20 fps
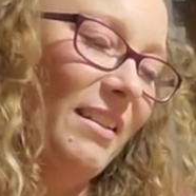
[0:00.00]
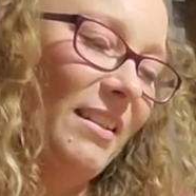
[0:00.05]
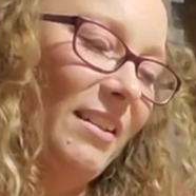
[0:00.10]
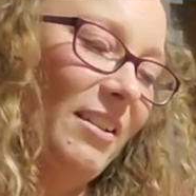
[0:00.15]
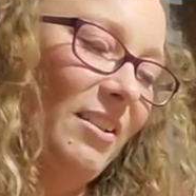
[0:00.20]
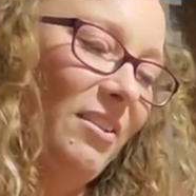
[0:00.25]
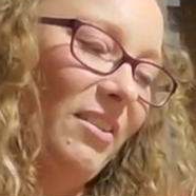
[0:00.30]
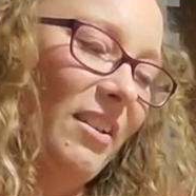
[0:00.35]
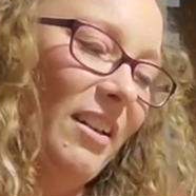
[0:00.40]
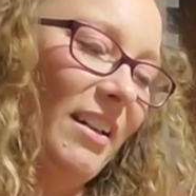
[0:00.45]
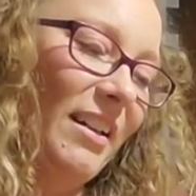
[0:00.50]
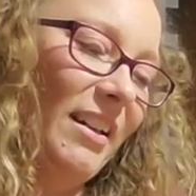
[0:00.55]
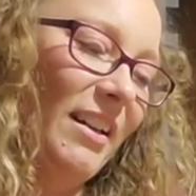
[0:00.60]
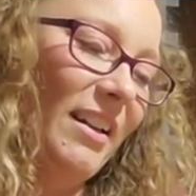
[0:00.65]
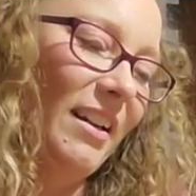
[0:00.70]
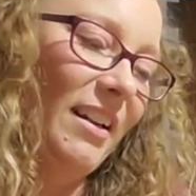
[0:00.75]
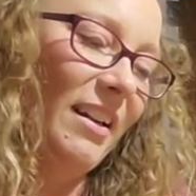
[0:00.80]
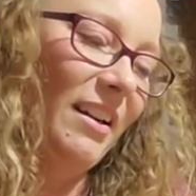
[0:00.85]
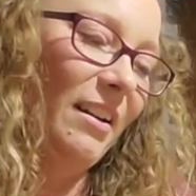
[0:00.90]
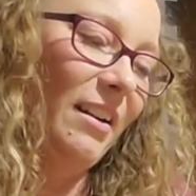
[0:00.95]
This right
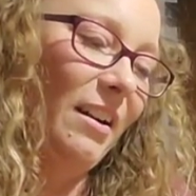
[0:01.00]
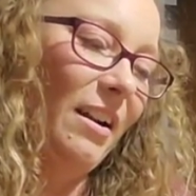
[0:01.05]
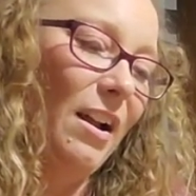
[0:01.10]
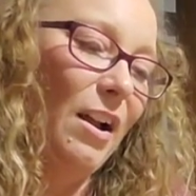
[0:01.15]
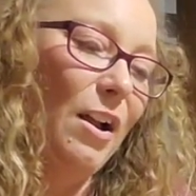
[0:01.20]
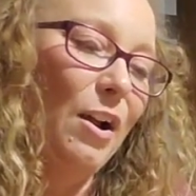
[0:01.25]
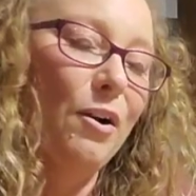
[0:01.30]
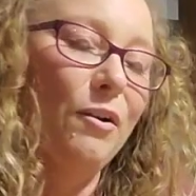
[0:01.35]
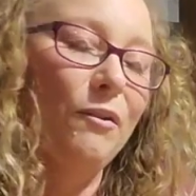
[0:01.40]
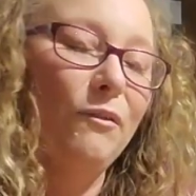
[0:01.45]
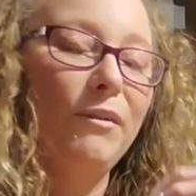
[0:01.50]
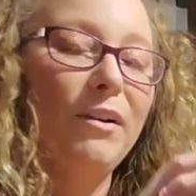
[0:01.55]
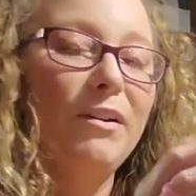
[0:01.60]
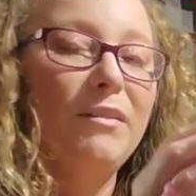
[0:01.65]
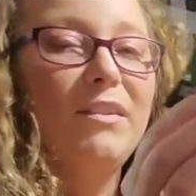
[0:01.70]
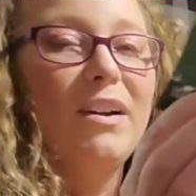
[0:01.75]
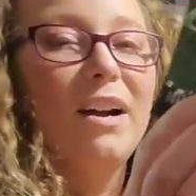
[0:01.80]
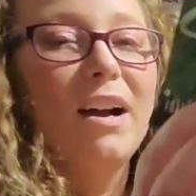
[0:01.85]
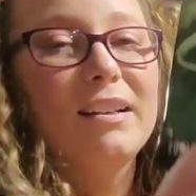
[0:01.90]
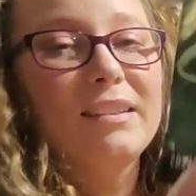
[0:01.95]
here.
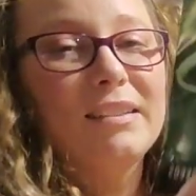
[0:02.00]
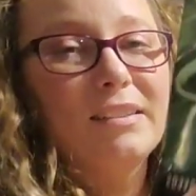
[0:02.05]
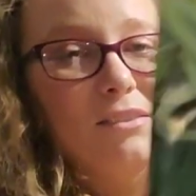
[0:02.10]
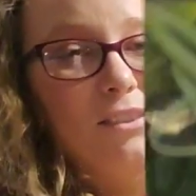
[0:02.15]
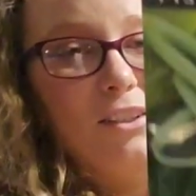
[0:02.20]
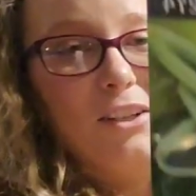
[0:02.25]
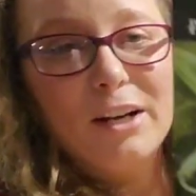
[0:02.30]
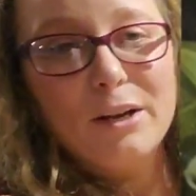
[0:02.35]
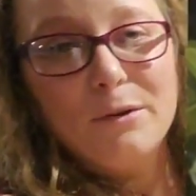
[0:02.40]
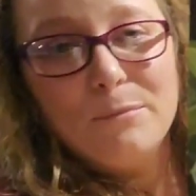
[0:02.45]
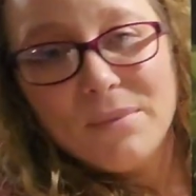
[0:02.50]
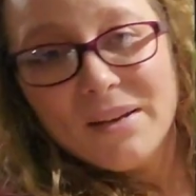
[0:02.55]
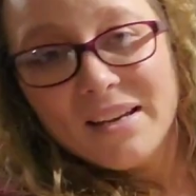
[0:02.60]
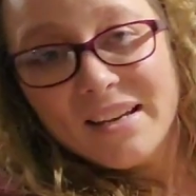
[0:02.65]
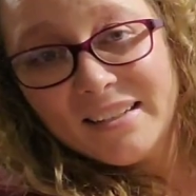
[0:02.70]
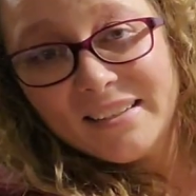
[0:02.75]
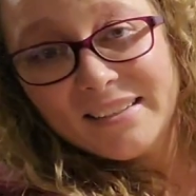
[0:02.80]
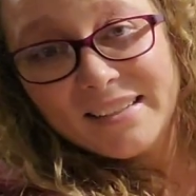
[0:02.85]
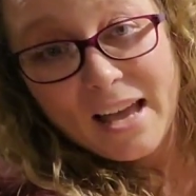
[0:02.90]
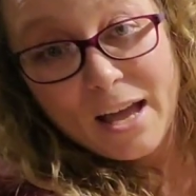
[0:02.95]
We've got some green
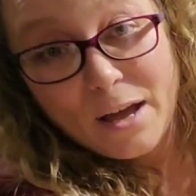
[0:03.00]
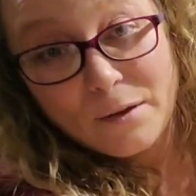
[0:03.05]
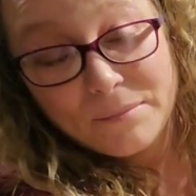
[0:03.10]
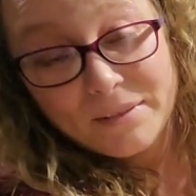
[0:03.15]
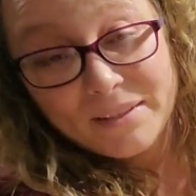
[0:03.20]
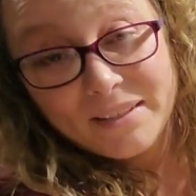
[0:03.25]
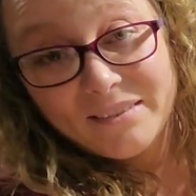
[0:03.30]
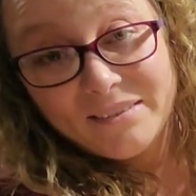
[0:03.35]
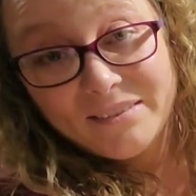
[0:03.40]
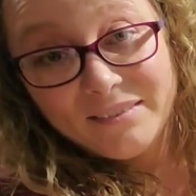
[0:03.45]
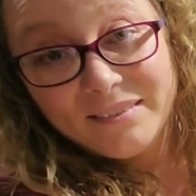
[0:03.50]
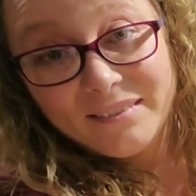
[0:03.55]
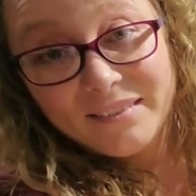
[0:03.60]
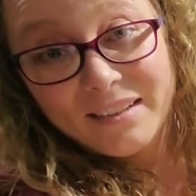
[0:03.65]
beans happening.